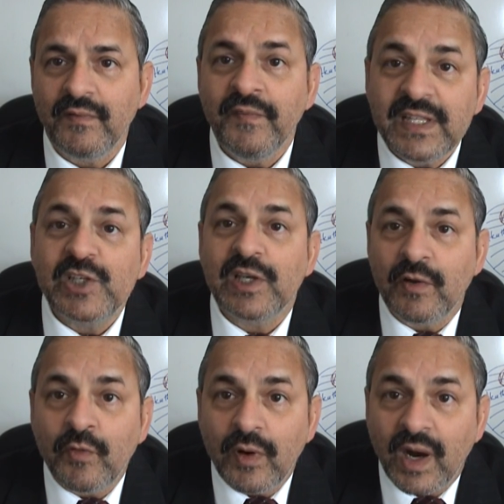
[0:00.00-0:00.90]
which
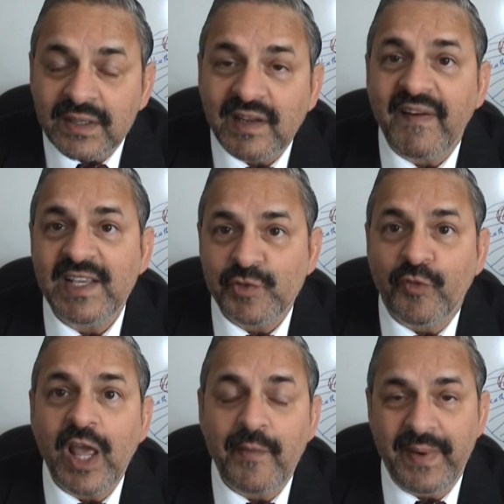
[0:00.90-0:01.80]
otherwise
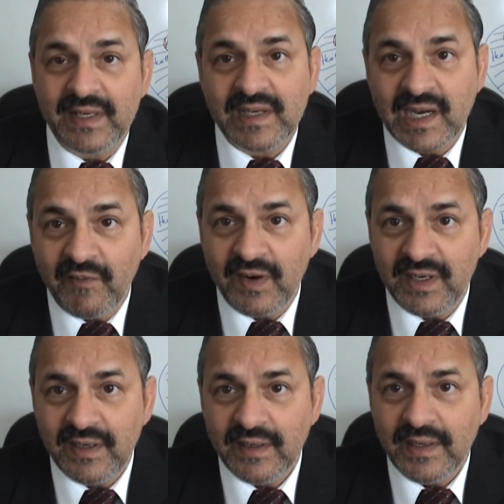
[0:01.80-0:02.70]
would have been
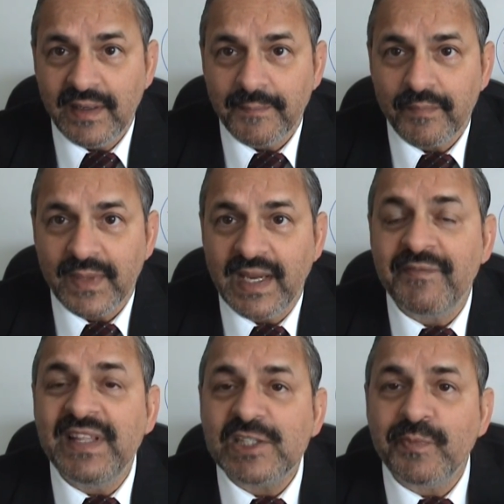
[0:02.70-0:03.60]
covered
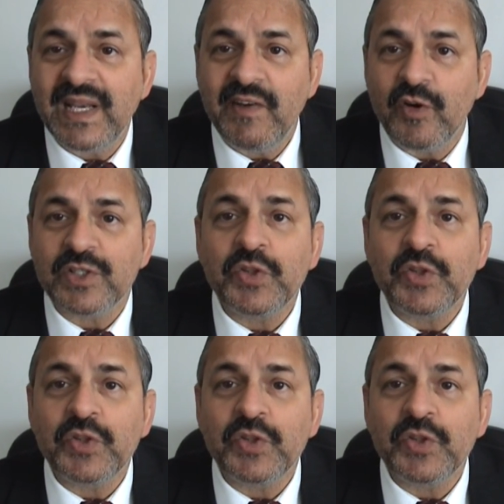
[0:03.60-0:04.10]
if this money was